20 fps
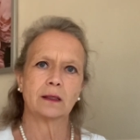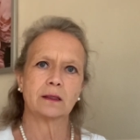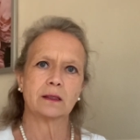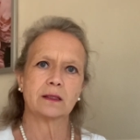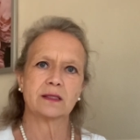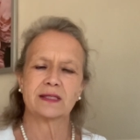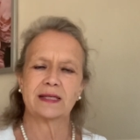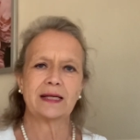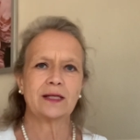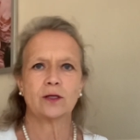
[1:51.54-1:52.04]

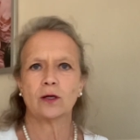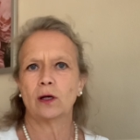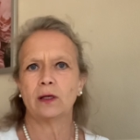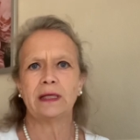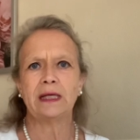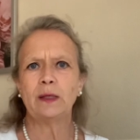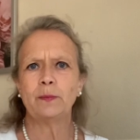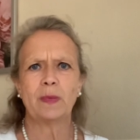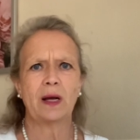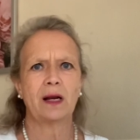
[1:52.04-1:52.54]
sent her an
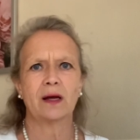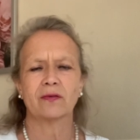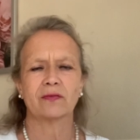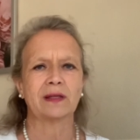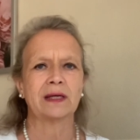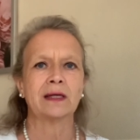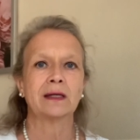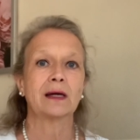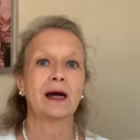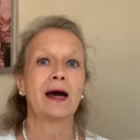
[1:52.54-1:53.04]
email, I
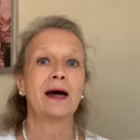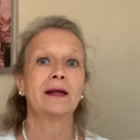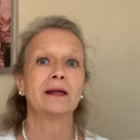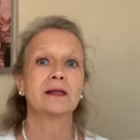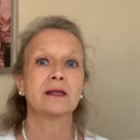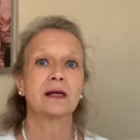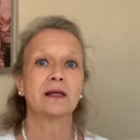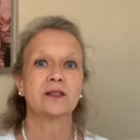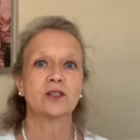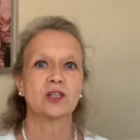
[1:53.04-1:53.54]
think, and,
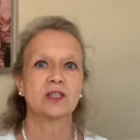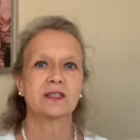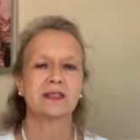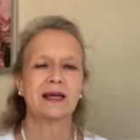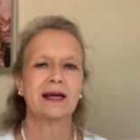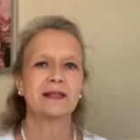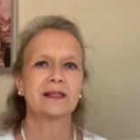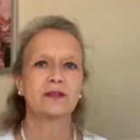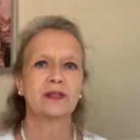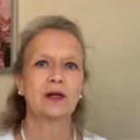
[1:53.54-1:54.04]
and just
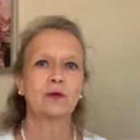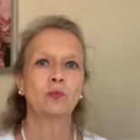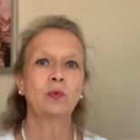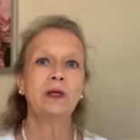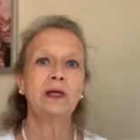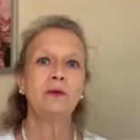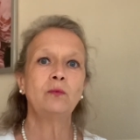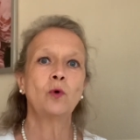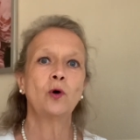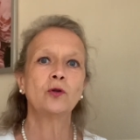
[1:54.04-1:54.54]
said that
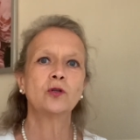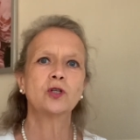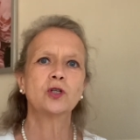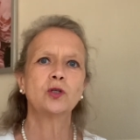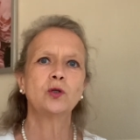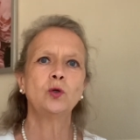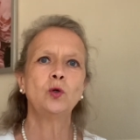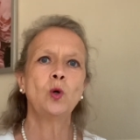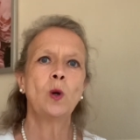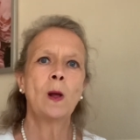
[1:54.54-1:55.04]
we want
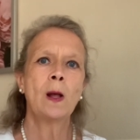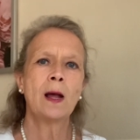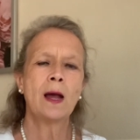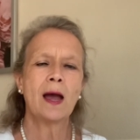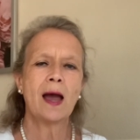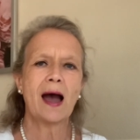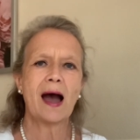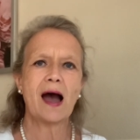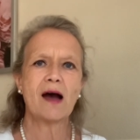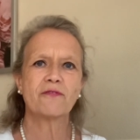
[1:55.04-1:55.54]
to
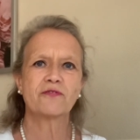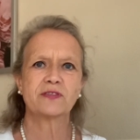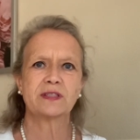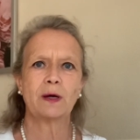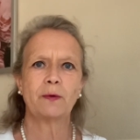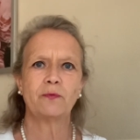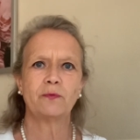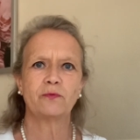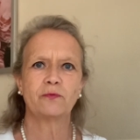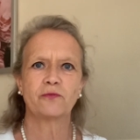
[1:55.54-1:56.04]
have
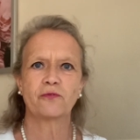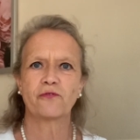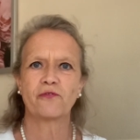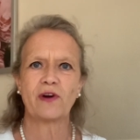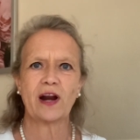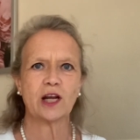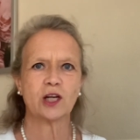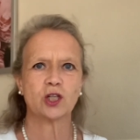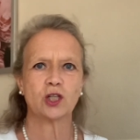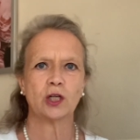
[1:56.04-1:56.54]
some
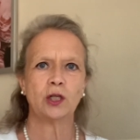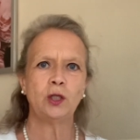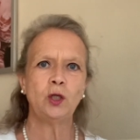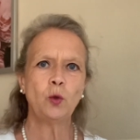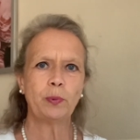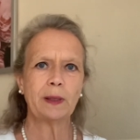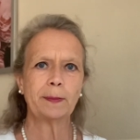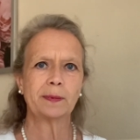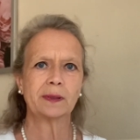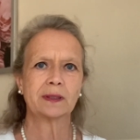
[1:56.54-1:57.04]
fresh and new
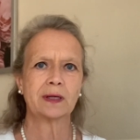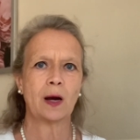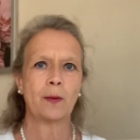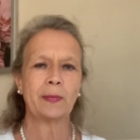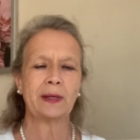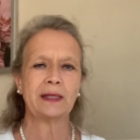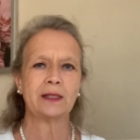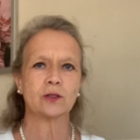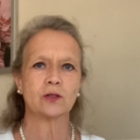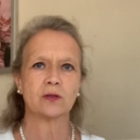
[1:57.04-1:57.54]
people come
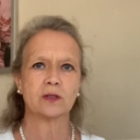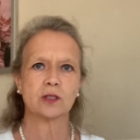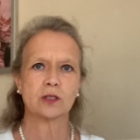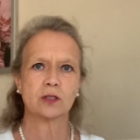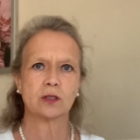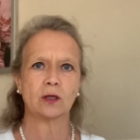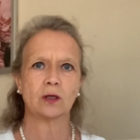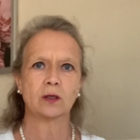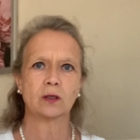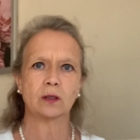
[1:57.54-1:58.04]
into the
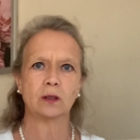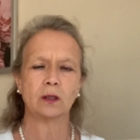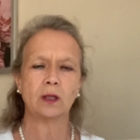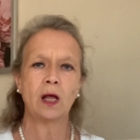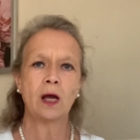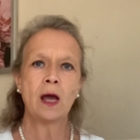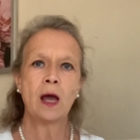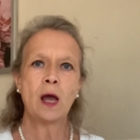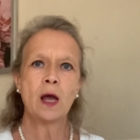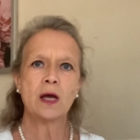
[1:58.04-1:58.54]
circle,
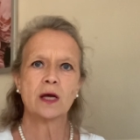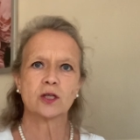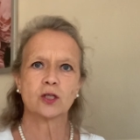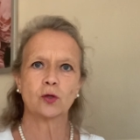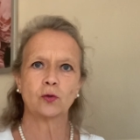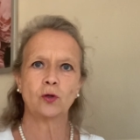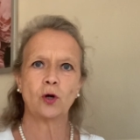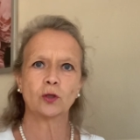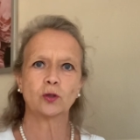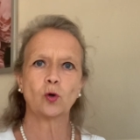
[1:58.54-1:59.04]
so
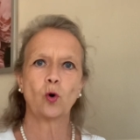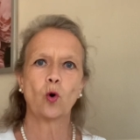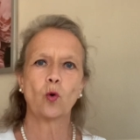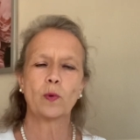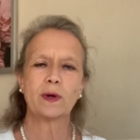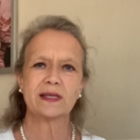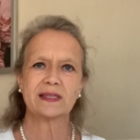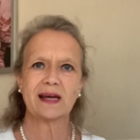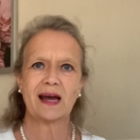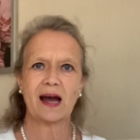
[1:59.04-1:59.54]
not
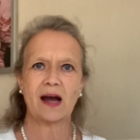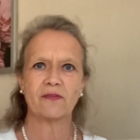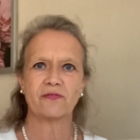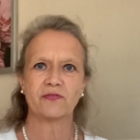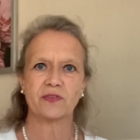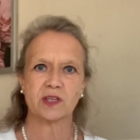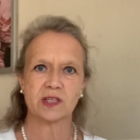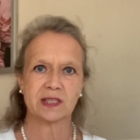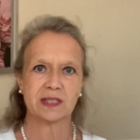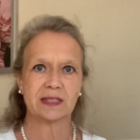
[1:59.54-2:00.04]
always have
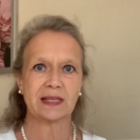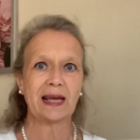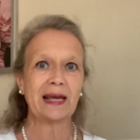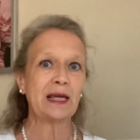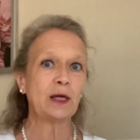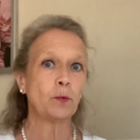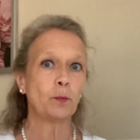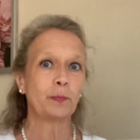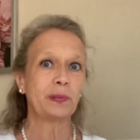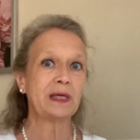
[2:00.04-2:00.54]
the
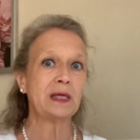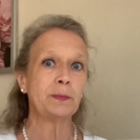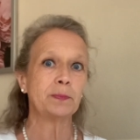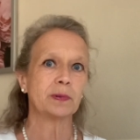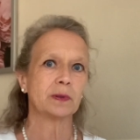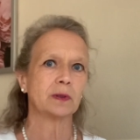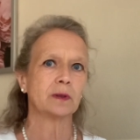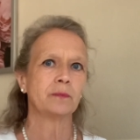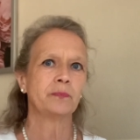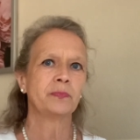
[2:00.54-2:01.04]
same
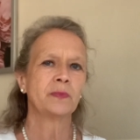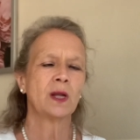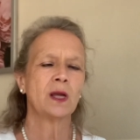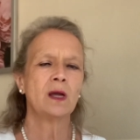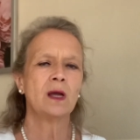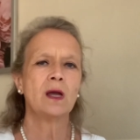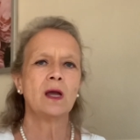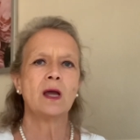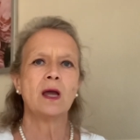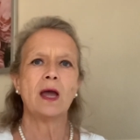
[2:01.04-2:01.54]
people.
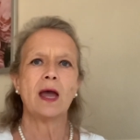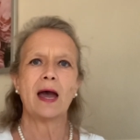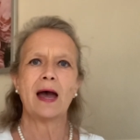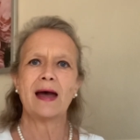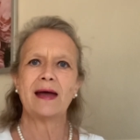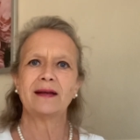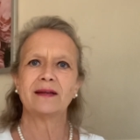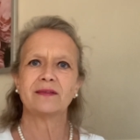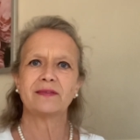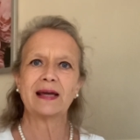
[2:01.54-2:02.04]

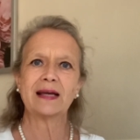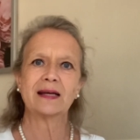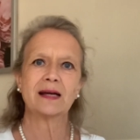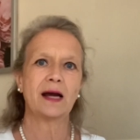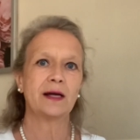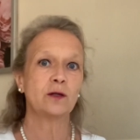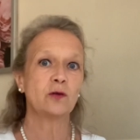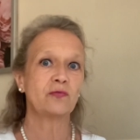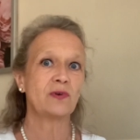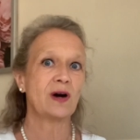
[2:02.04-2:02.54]
And they kind of